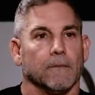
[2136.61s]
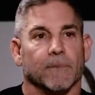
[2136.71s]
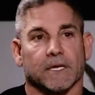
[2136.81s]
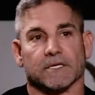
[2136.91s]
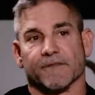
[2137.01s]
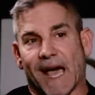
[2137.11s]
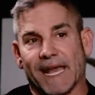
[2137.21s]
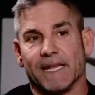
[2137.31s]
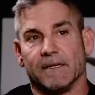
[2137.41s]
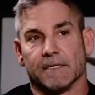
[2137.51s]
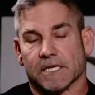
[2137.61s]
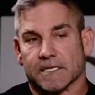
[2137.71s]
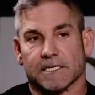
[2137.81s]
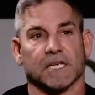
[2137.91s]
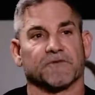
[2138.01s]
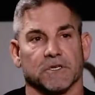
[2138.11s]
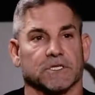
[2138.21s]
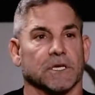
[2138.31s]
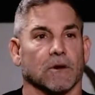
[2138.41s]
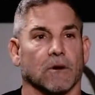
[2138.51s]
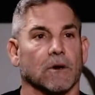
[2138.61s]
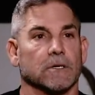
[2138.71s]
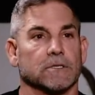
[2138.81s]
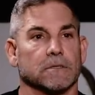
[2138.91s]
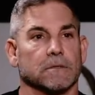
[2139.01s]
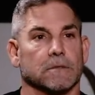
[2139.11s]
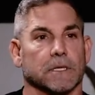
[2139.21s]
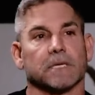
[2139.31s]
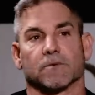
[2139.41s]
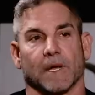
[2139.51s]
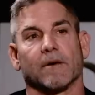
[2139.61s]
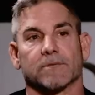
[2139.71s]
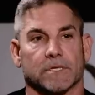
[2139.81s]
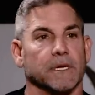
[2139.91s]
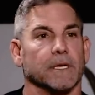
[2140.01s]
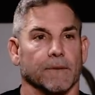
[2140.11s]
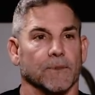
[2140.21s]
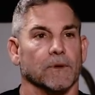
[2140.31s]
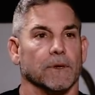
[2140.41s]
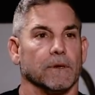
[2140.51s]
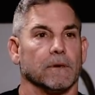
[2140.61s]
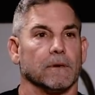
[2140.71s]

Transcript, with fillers: Because if I didn't successfully sell cars, guess what I was going to end up doing?